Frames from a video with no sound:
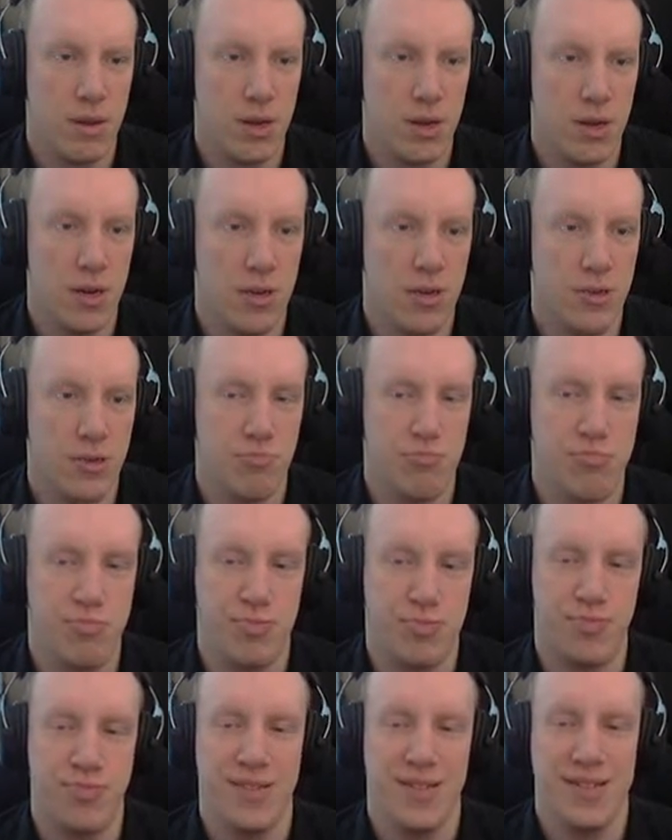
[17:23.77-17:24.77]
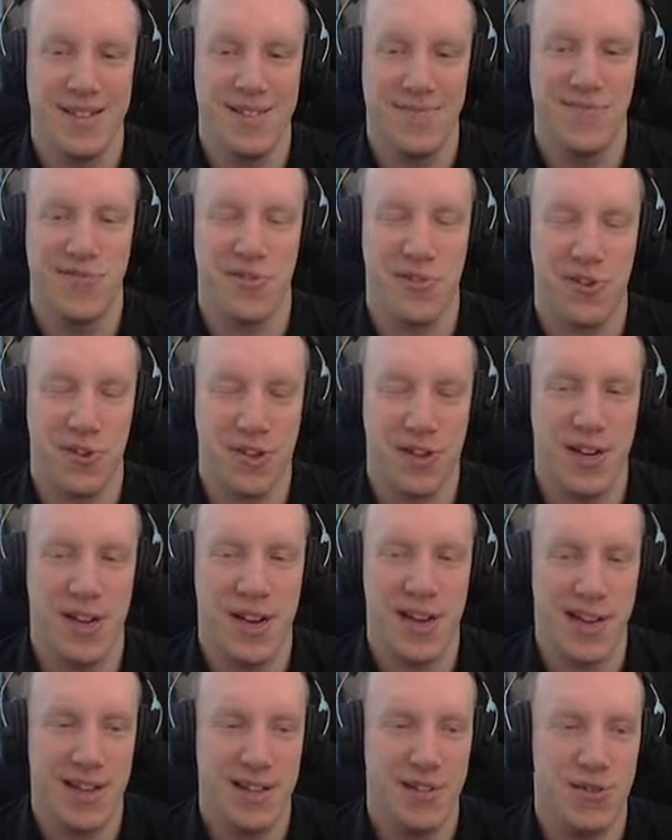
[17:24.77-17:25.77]
Oh, forgot
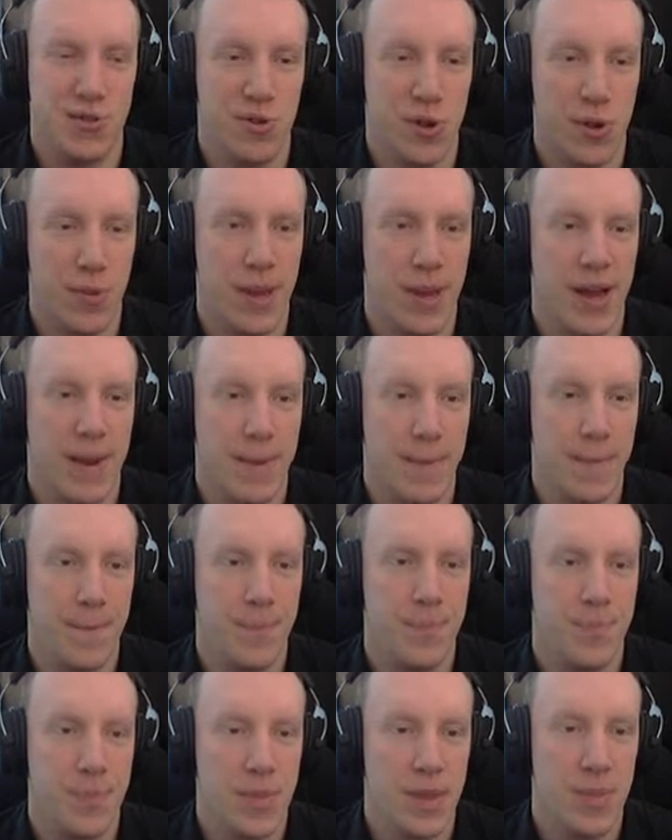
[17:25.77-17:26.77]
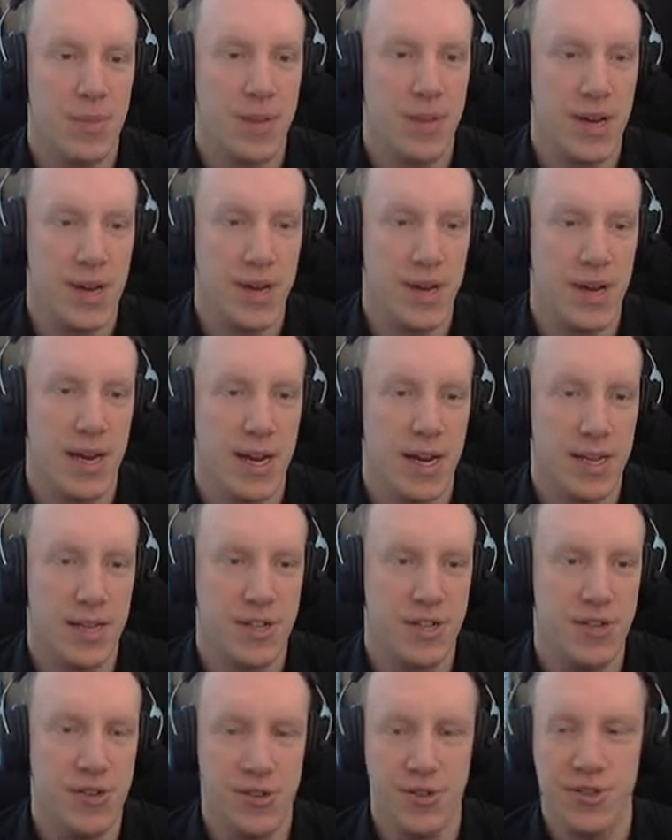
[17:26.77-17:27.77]
to go back. But
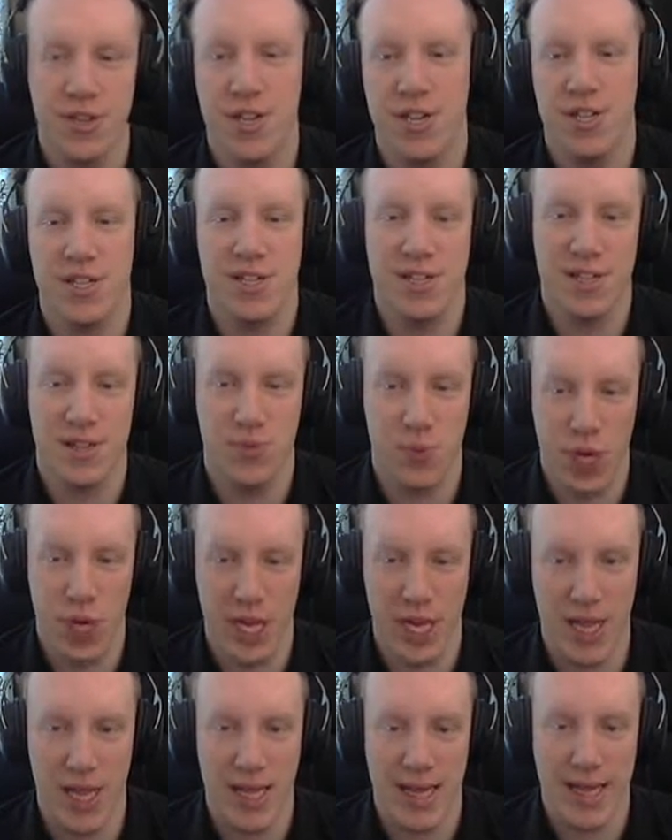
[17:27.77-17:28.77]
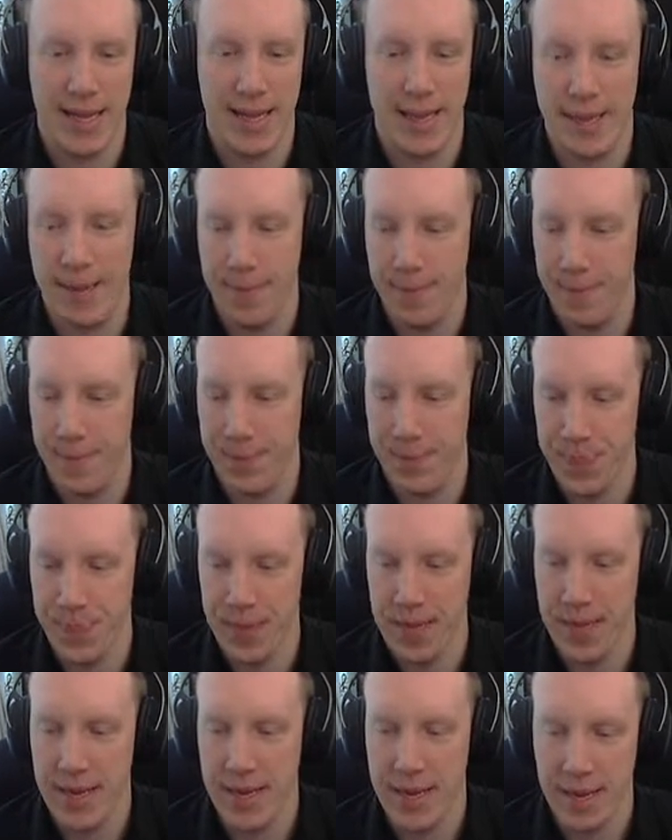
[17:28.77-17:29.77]
I could just as well heal.
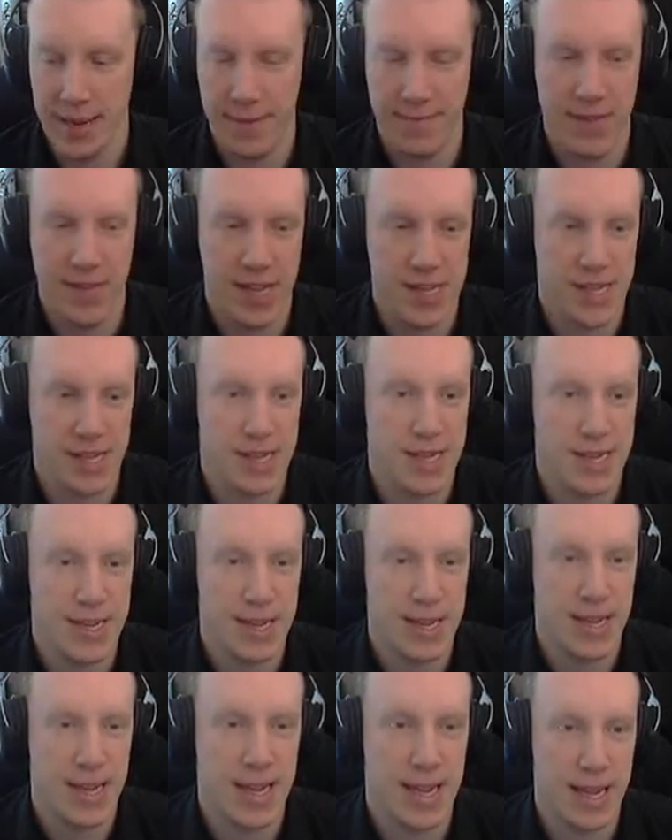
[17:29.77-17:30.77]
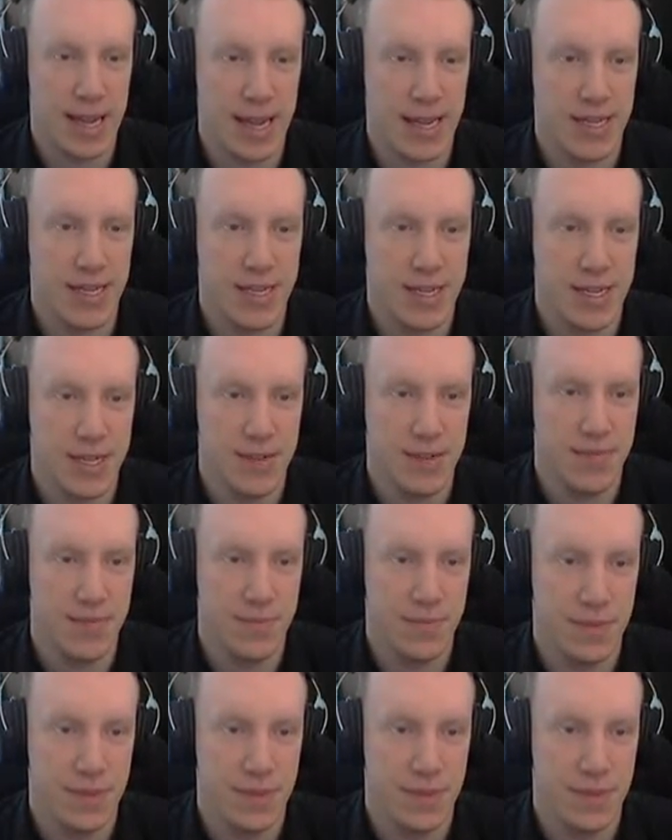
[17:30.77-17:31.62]
If that's the case.